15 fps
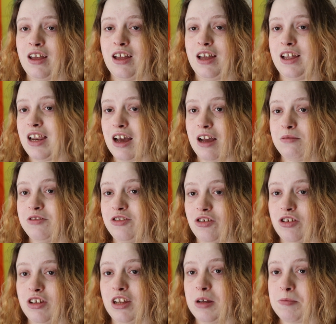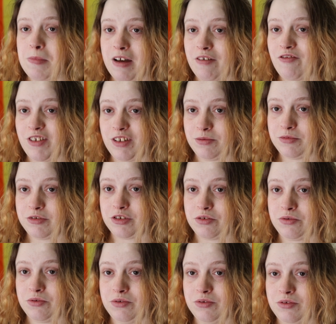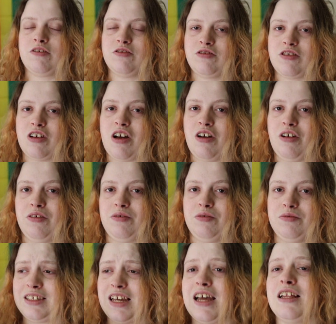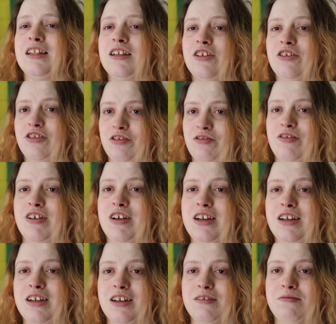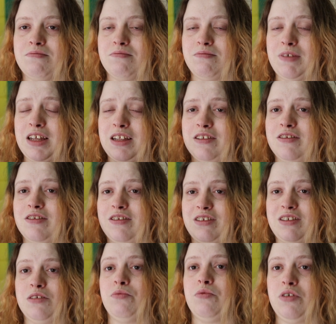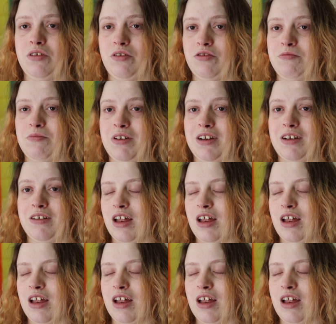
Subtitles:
And now I'm studying at Met Film School. So getting this degree means the world to me.